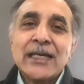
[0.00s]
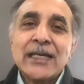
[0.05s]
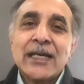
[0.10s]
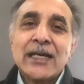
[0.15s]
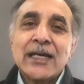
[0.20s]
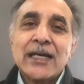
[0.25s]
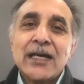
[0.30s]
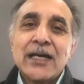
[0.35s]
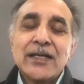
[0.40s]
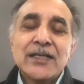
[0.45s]

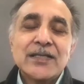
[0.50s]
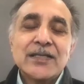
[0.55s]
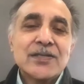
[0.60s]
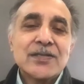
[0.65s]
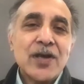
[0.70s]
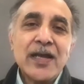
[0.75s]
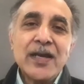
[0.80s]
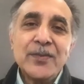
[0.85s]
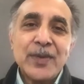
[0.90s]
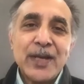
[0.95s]
It's
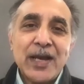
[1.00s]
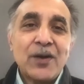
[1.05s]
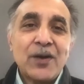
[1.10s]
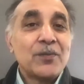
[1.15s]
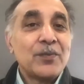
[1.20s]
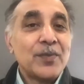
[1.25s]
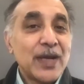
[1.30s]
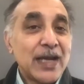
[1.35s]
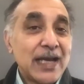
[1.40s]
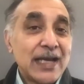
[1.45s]
not
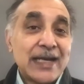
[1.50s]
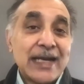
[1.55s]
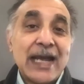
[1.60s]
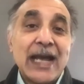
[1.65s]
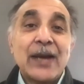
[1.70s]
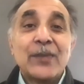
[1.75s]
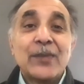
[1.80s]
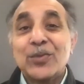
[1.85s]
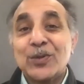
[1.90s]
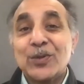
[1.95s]
about bad
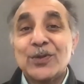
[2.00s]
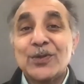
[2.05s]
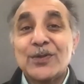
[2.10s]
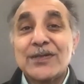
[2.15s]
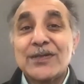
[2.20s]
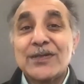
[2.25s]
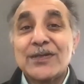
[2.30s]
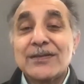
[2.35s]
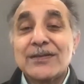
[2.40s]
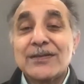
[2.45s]

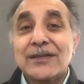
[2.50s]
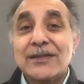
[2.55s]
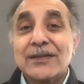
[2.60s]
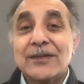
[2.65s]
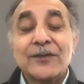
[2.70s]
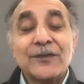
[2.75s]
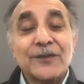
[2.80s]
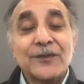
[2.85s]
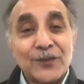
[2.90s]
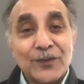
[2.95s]
apples.
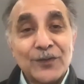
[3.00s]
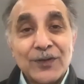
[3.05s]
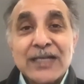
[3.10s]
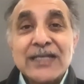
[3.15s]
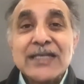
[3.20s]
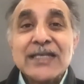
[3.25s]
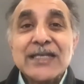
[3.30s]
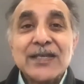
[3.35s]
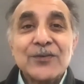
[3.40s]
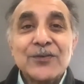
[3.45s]
For
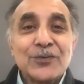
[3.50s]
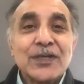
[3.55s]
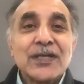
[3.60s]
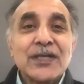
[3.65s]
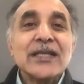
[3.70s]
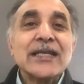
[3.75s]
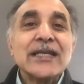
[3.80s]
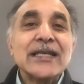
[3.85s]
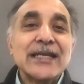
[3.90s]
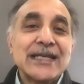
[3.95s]
us, it
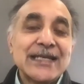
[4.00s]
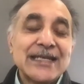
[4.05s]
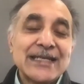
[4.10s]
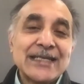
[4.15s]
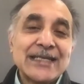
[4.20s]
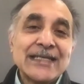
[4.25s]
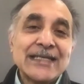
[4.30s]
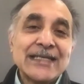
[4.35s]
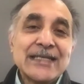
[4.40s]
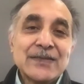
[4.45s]
really
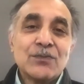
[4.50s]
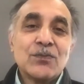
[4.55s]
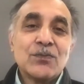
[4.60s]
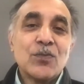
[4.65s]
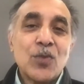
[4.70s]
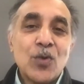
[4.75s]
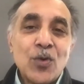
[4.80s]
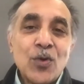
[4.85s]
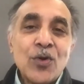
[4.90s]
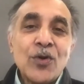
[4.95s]
is
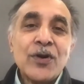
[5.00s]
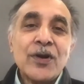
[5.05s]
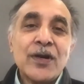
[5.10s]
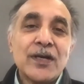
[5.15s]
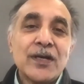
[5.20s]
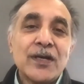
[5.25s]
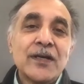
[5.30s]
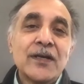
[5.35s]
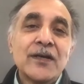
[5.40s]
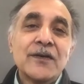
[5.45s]
more
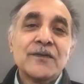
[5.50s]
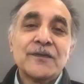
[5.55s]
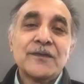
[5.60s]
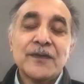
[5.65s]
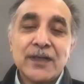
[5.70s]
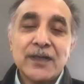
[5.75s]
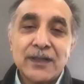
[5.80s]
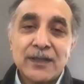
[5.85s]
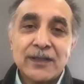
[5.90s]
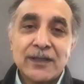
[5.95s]
of
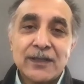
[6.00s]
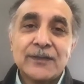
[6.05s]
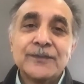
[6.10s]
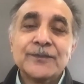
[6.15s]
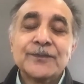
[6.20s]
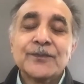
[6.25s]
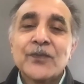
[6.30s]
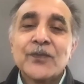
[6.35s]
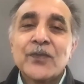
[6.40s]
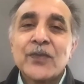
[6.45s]
a
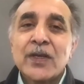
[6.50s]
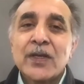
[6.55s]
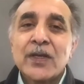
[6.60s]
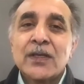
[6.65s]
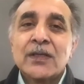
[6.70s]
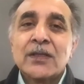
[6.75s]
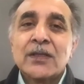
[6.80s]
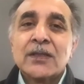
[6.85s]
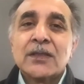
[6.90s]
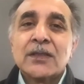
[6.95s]

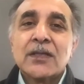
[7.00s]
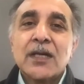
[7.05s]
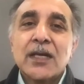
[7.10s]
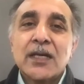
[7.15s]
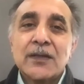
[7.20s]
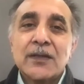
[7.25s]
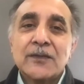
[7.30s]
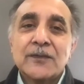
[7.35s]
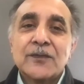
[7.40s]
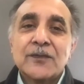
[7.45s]

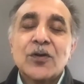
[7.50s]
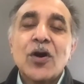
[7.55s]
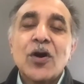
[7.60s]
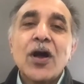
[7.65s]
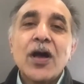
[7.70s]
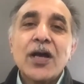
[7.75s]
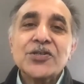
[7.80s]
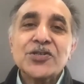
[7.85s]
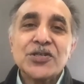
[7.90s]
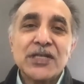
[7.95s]
kind of
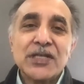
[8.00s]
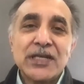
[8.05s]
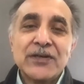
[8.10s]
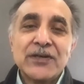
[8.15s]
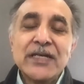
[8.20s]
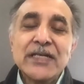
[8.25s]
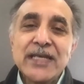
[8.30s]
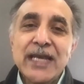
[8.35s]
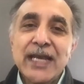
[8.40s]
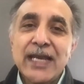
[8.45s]

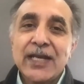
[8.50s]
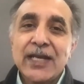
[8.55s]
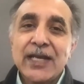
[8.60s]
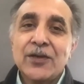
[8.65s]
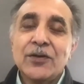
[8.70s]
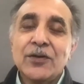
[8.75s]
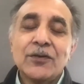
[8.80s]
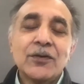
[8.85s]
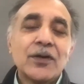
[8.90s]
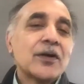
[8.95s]
cautionary
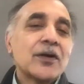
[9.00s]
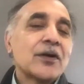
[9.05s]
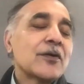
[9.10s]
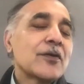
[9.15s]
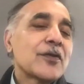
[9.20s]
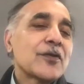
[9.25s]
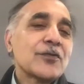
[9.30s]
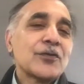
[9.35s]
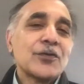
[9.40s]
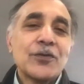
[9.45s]
tale
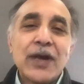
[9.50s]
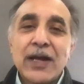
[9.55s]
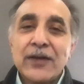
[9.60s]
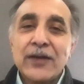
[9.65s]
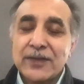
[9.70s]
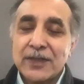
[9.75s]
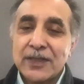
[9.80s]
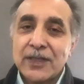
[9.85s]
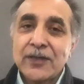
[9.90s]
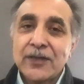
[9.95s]
throughout
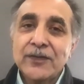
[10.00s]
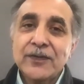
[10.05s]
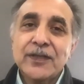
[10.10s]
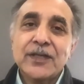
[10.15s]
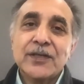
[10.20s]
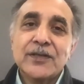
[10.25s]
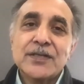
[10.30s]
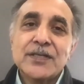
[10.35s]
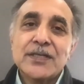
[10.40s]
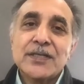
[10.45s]
the
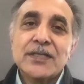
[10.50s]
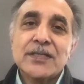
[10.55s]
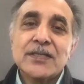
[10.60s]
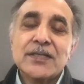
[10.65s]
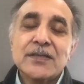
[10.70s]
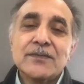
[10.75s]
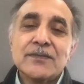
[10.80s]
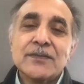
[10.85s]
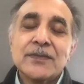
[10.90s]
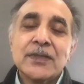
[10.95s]
healthcare
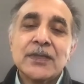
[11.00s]
system.